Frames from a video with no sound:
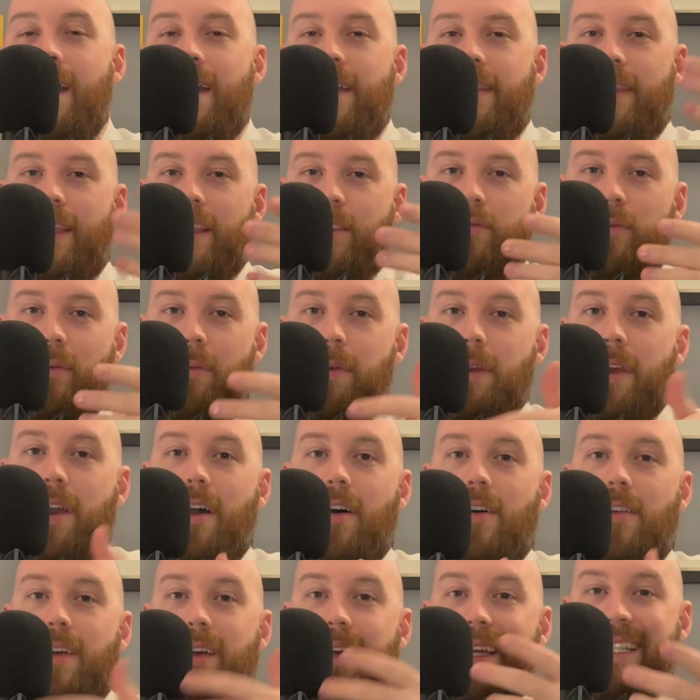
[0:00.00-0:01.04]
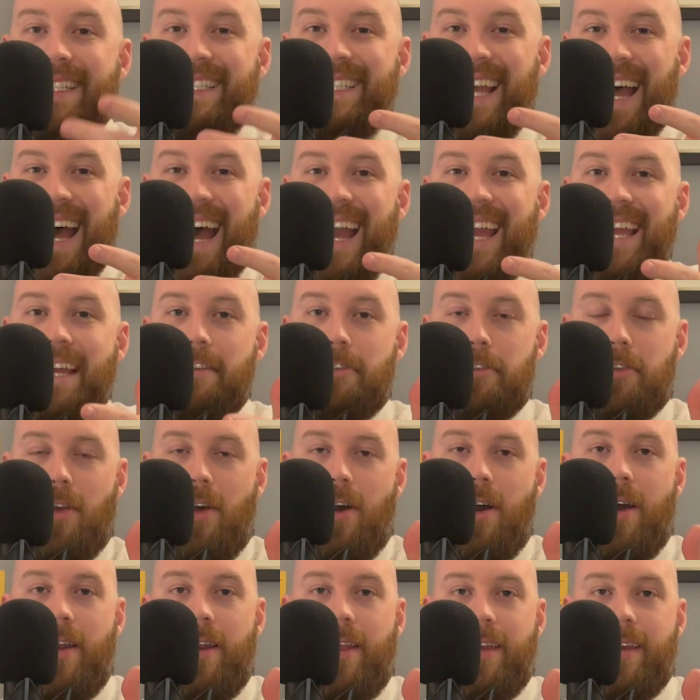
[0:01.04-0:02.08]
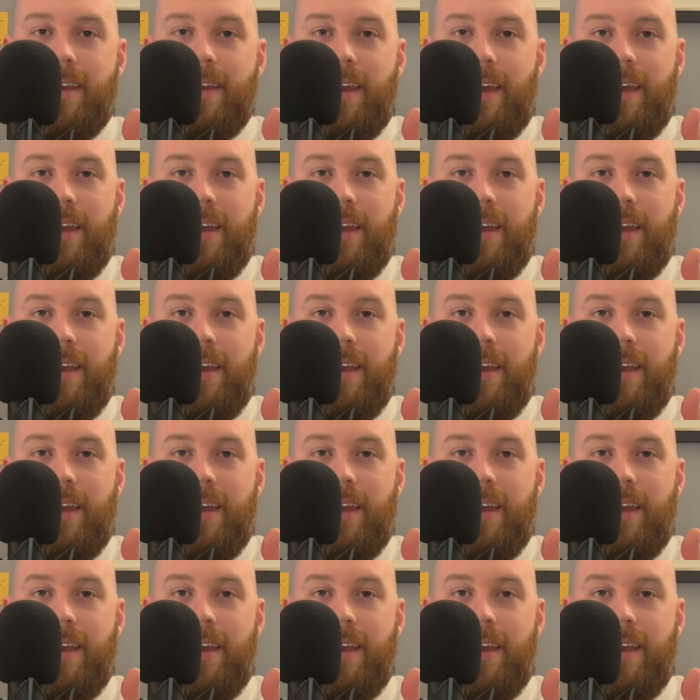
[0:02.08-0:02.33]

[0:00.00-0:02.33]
That's what we call a diatonic